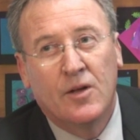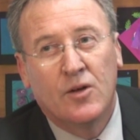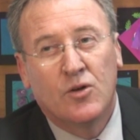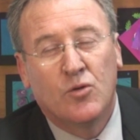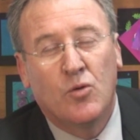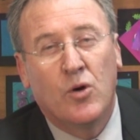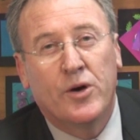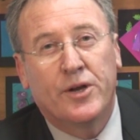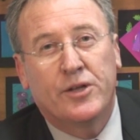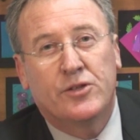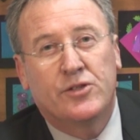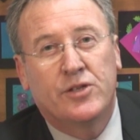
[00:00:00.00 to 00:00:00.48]

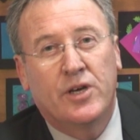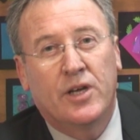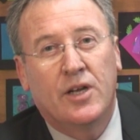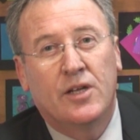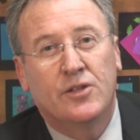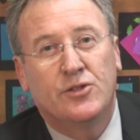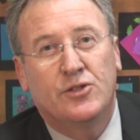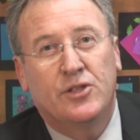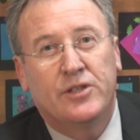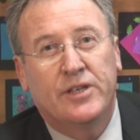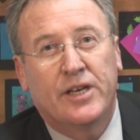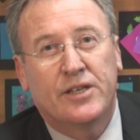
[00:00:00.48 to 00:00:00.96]
quite a
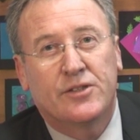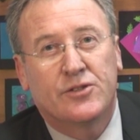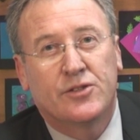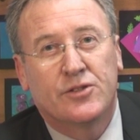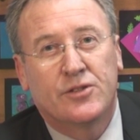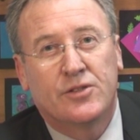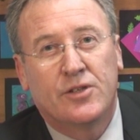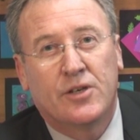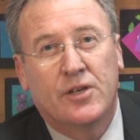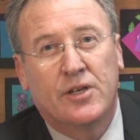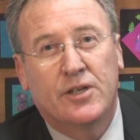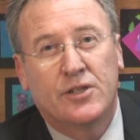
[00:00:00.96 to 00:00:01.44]
challenging
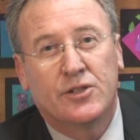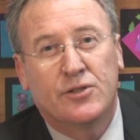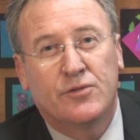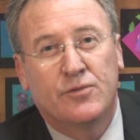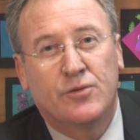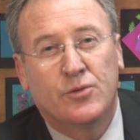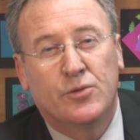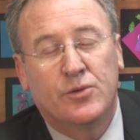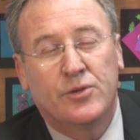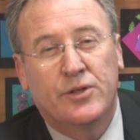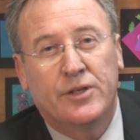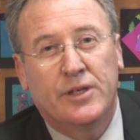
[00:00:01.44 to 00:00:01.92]
exercise
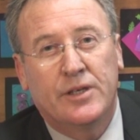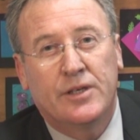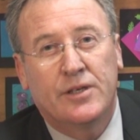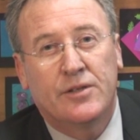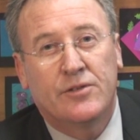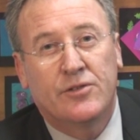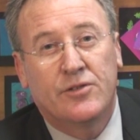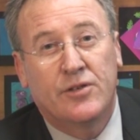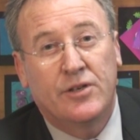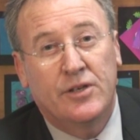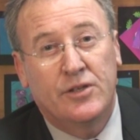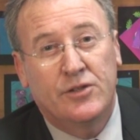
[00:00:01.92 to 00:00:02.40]
for their
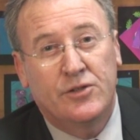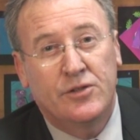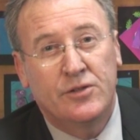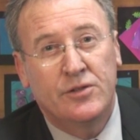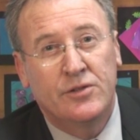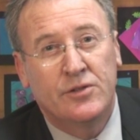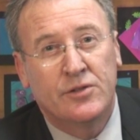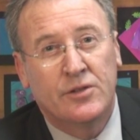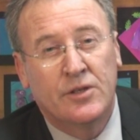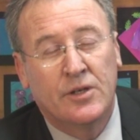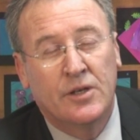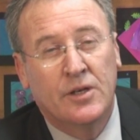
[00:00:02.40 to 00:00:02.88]

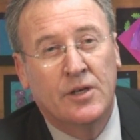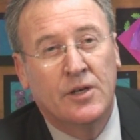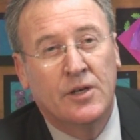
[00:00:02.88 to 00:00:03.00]
teachers